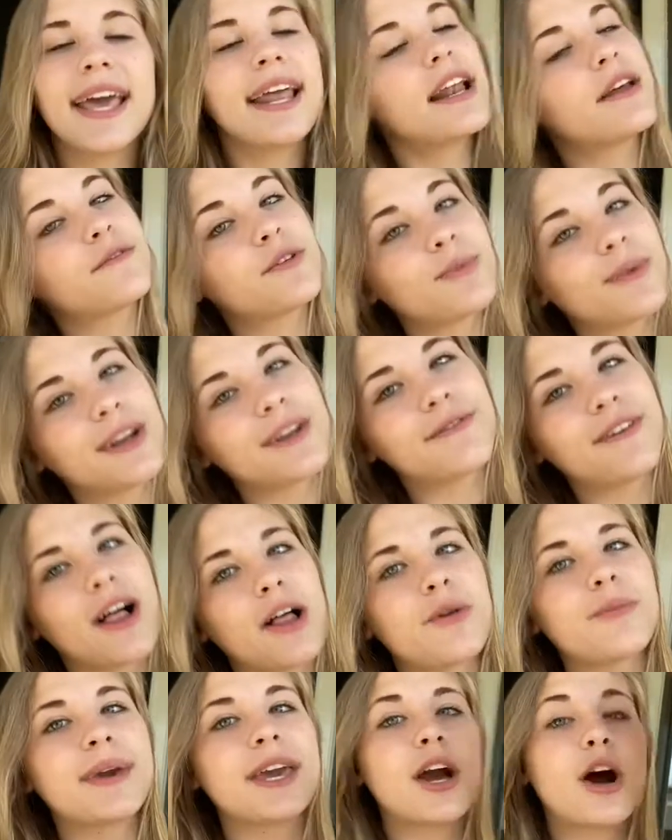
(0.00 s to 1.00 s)
If you want to follow
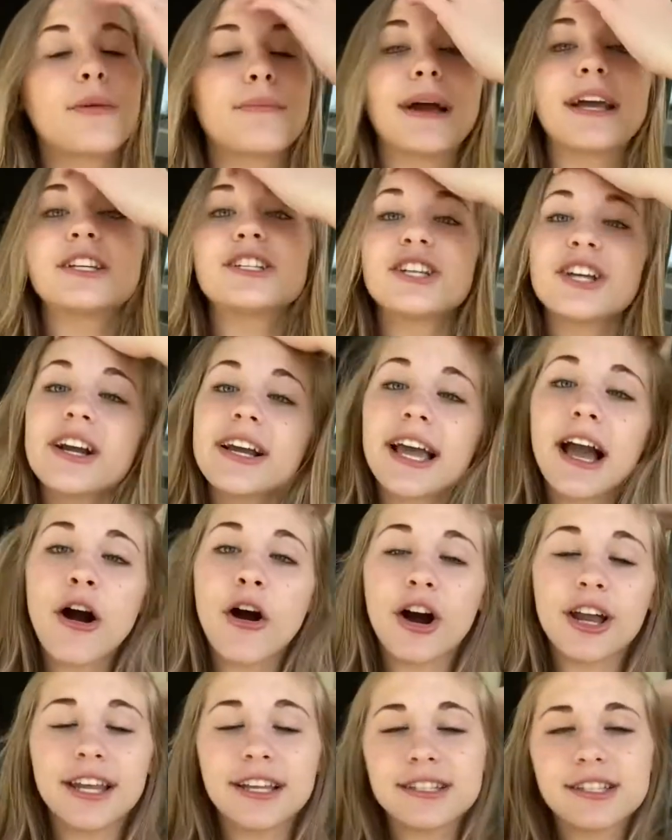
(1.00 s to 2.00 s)
me on my cheer account
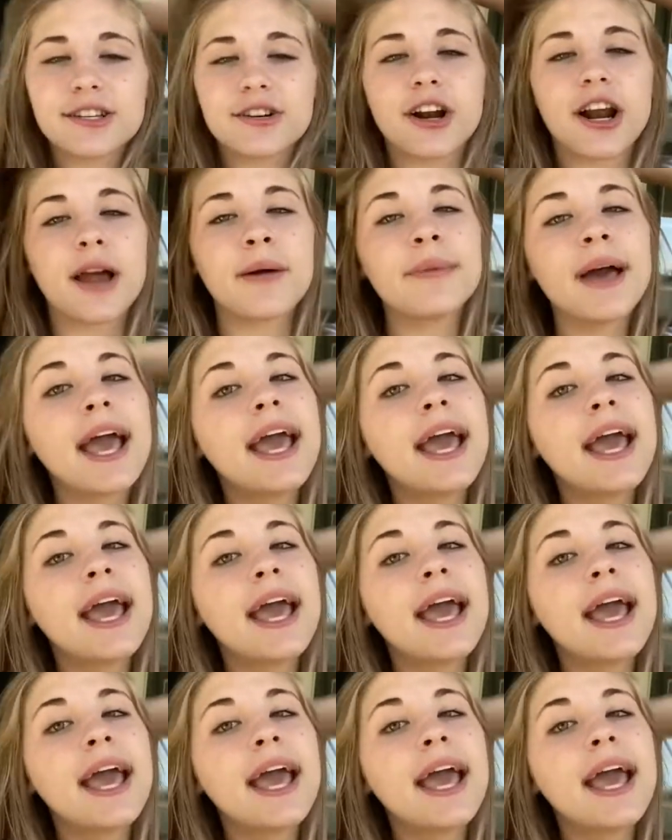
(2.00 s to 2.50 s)
on Instagram,